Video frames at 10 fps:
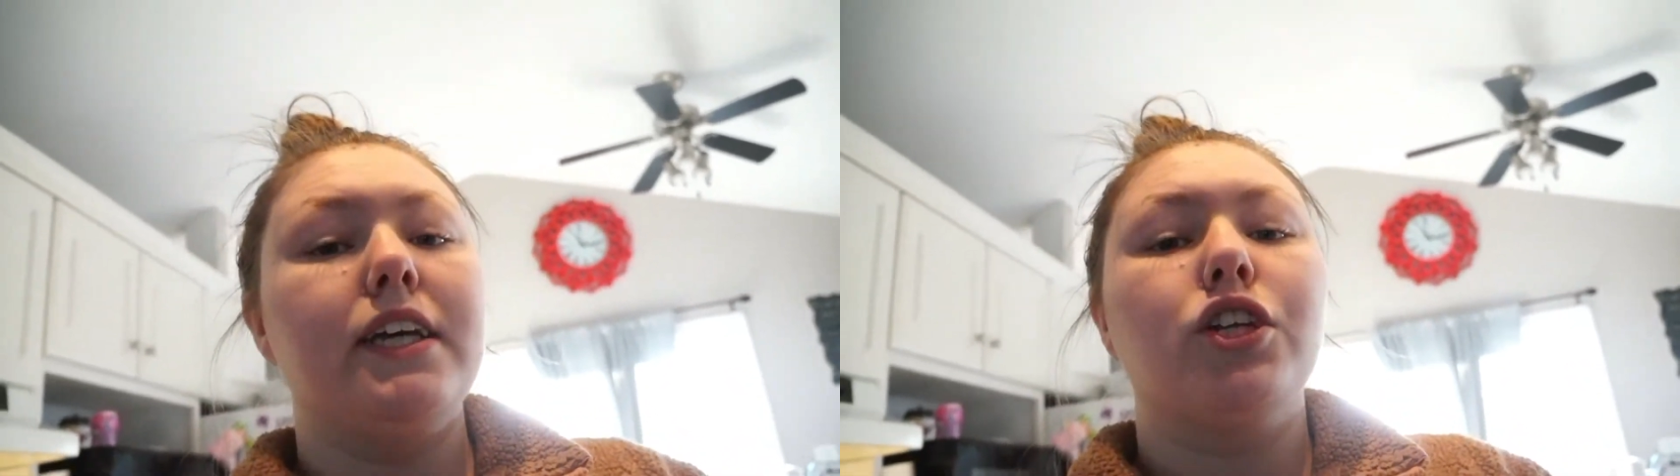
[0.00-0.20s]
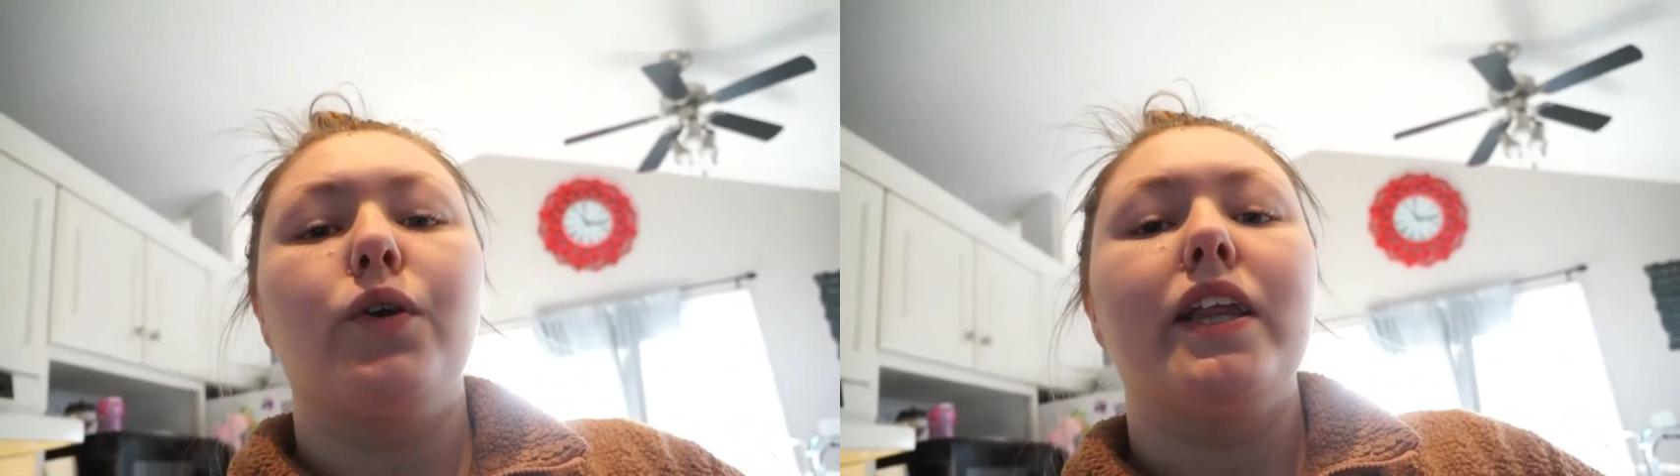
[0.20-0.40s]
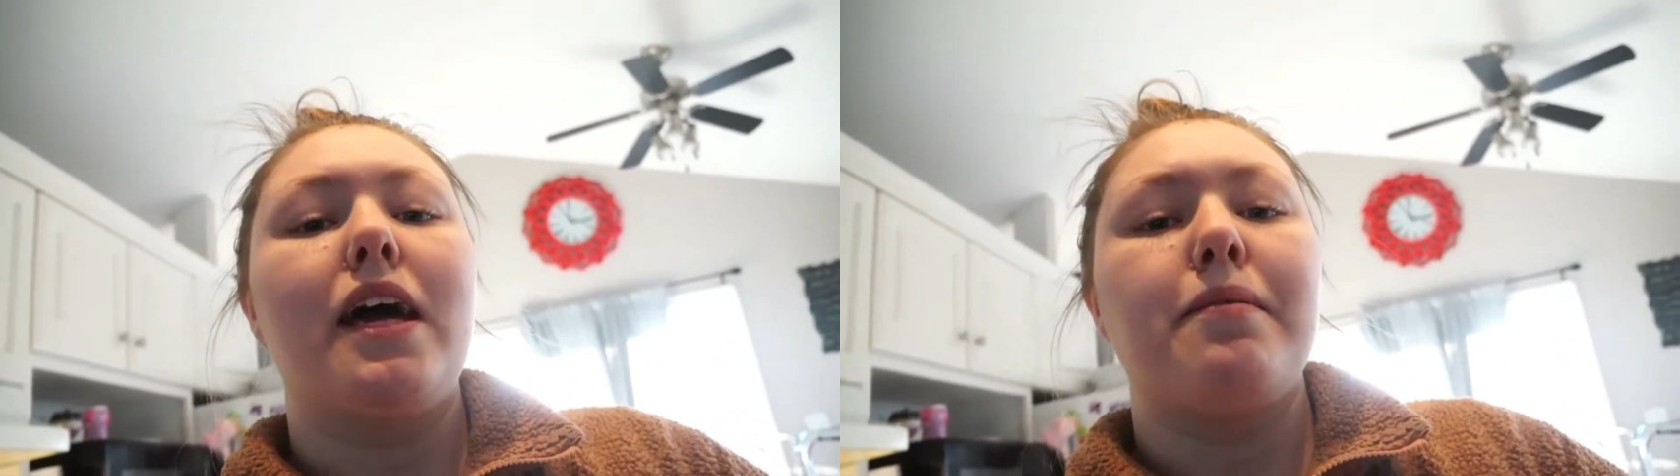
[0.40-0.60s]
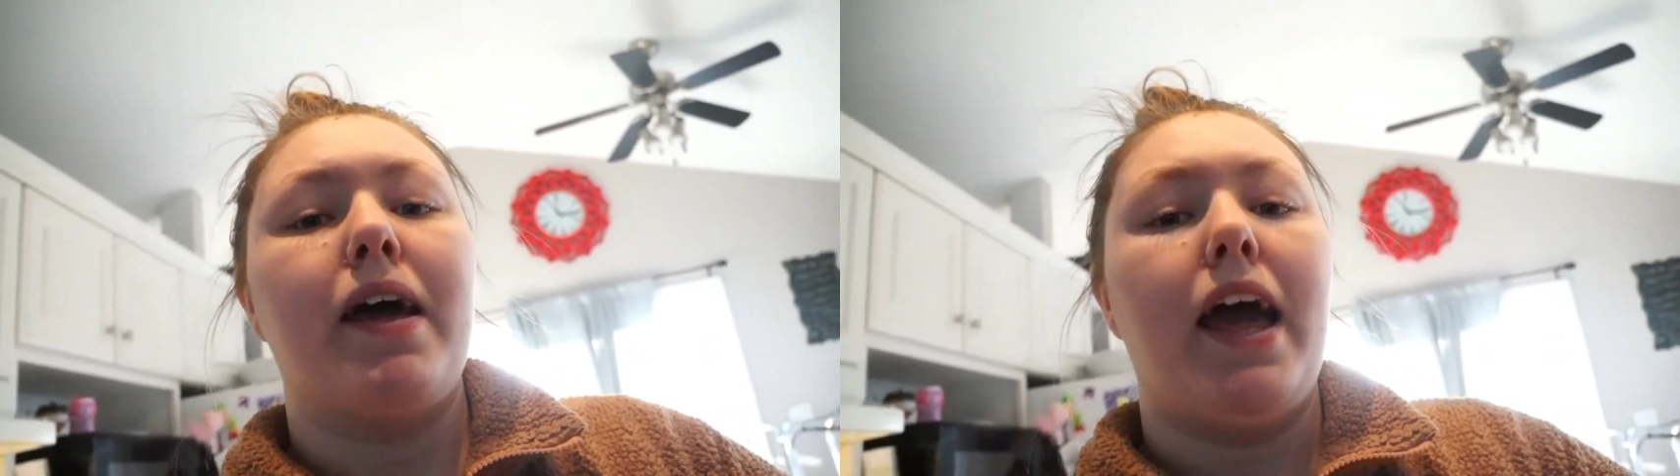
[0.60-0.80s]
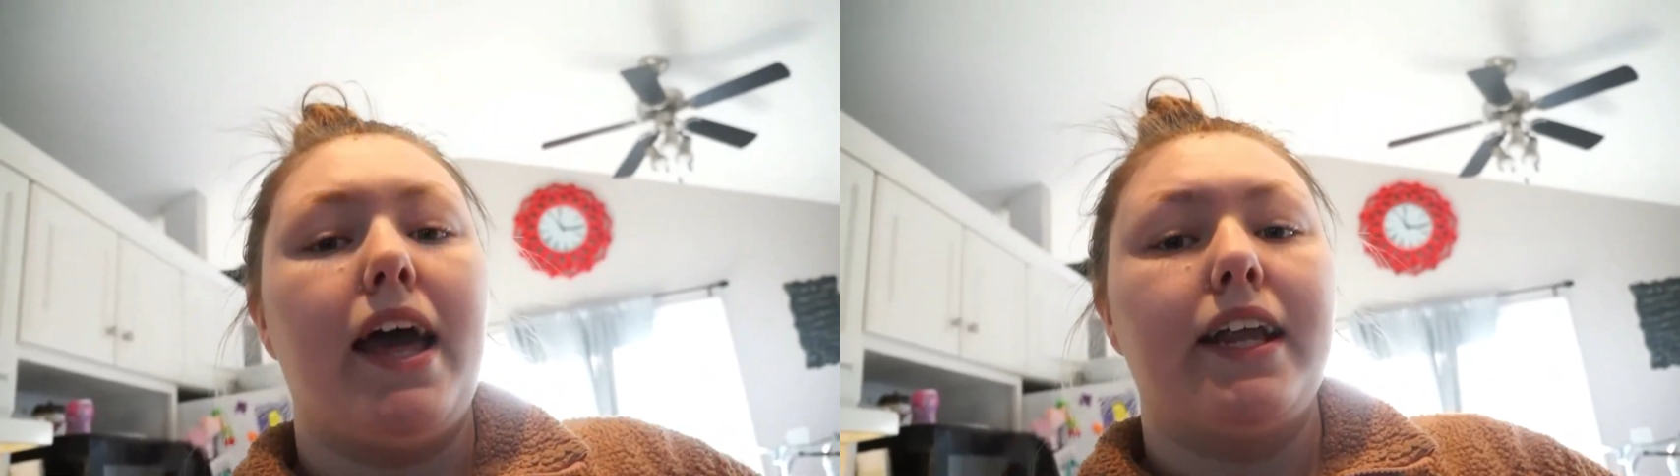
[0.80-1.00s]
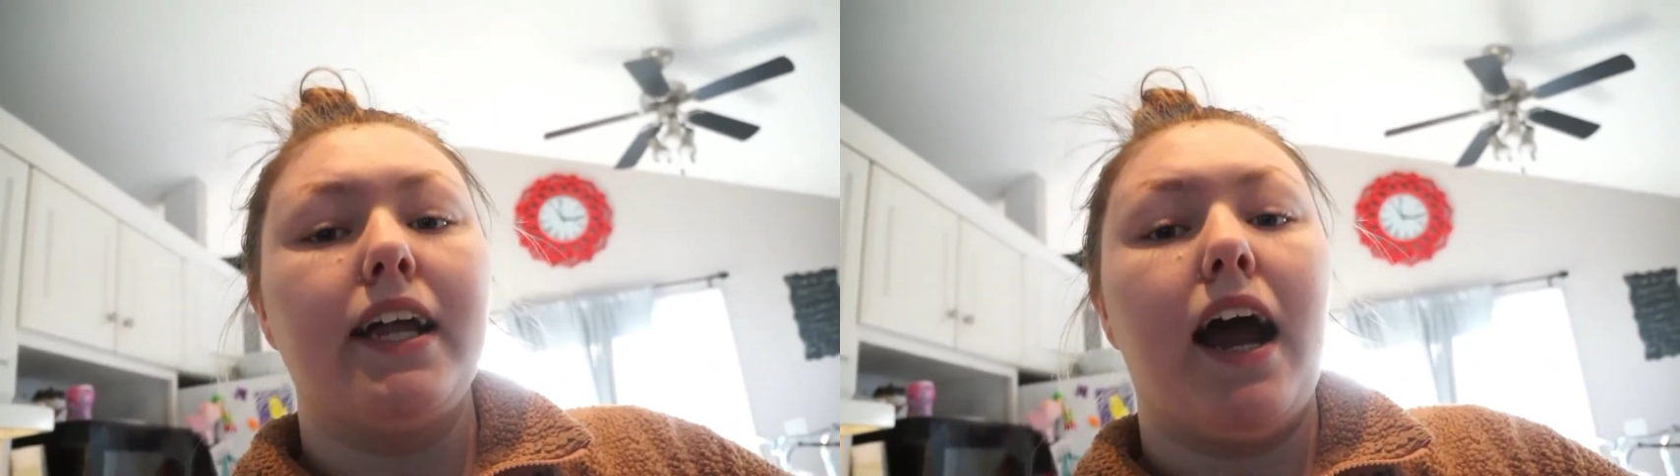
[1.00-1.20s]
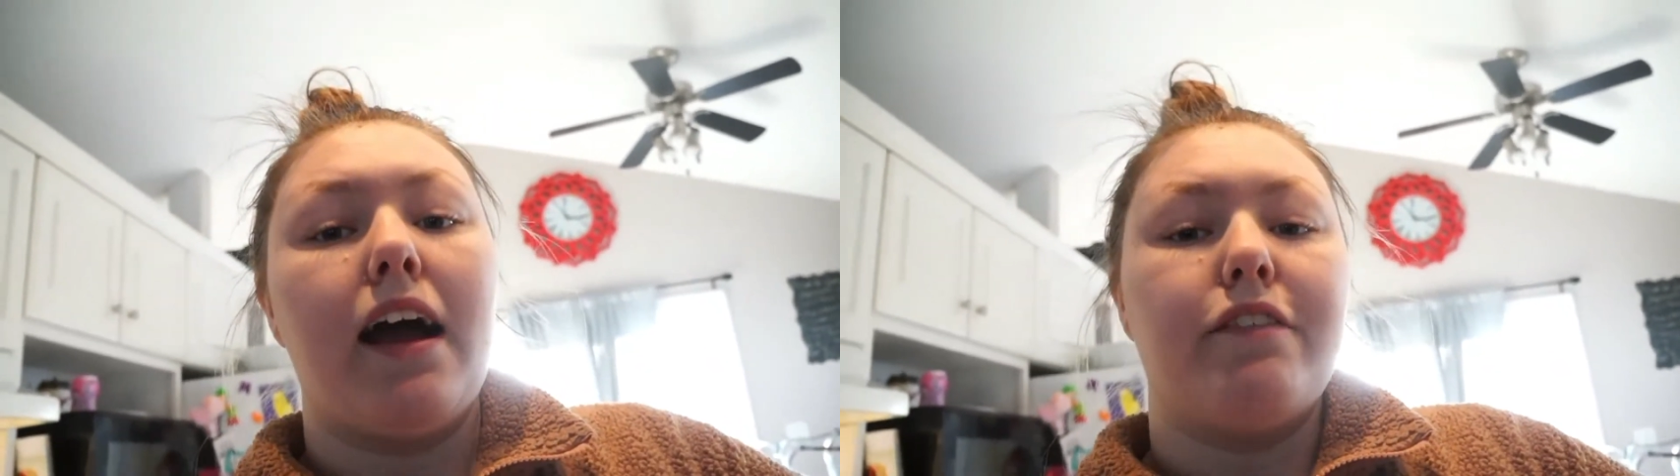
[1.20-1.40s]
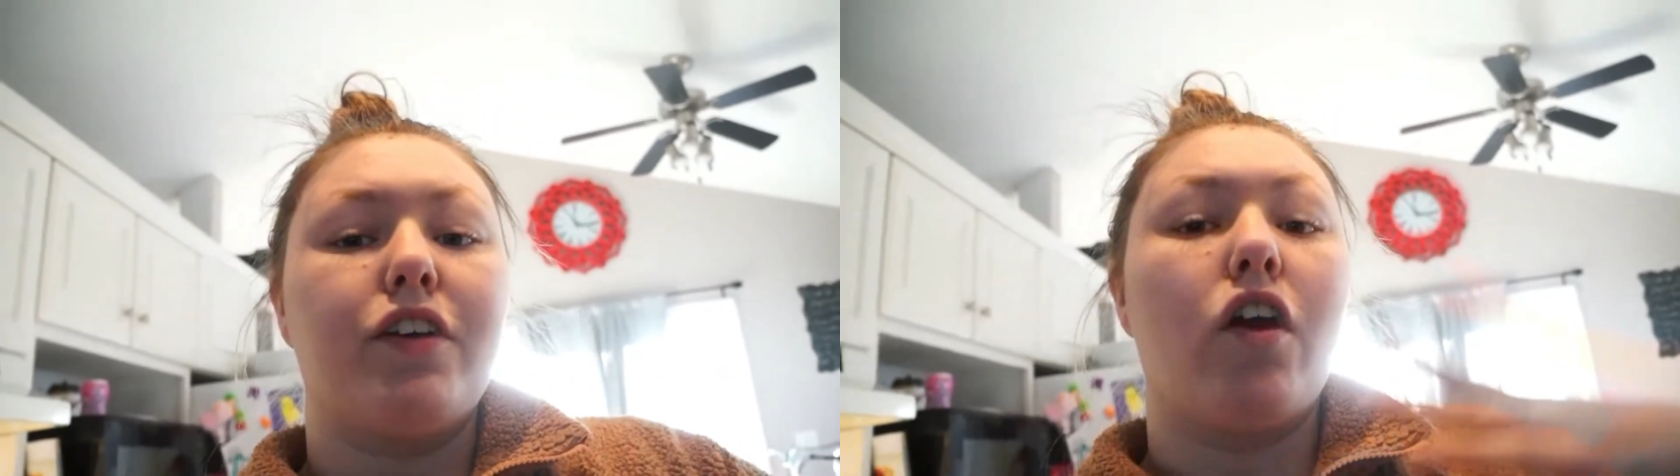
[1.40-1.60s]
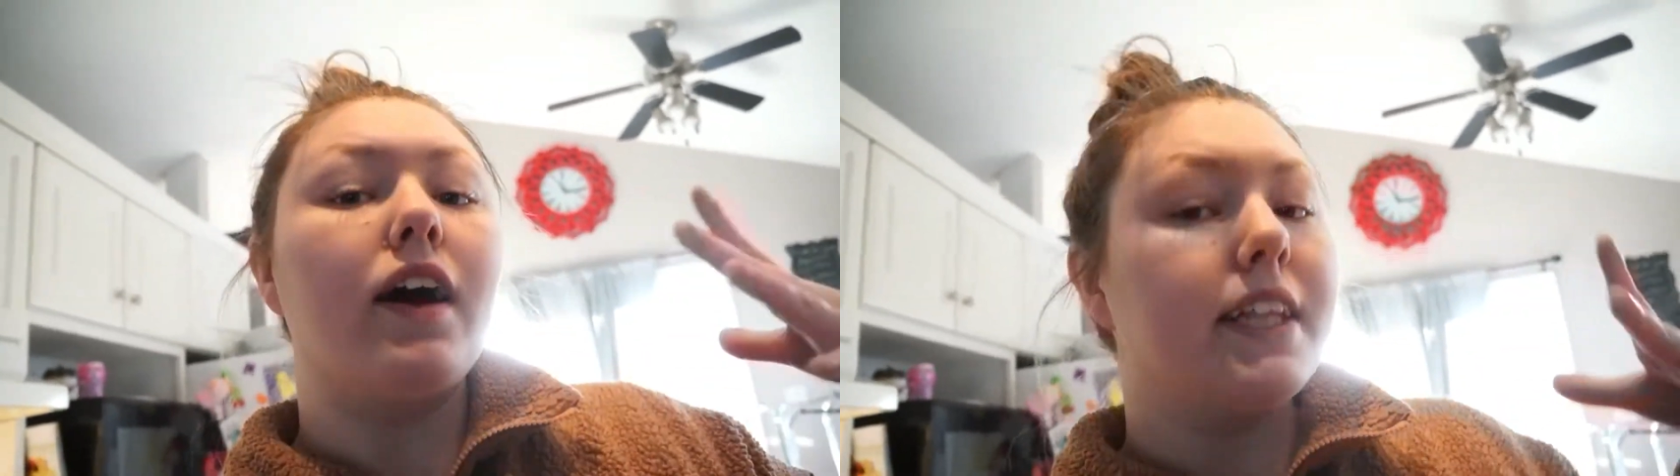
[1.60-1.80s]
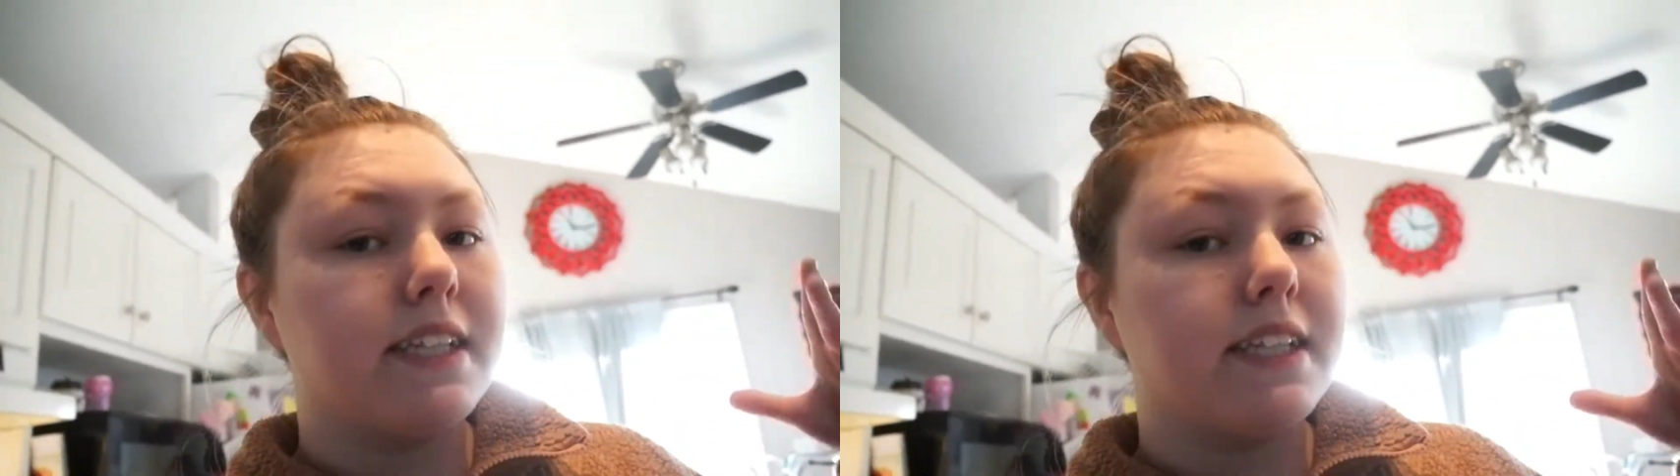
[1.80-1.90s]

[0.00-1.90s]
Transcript: enjoy them, and I've gotten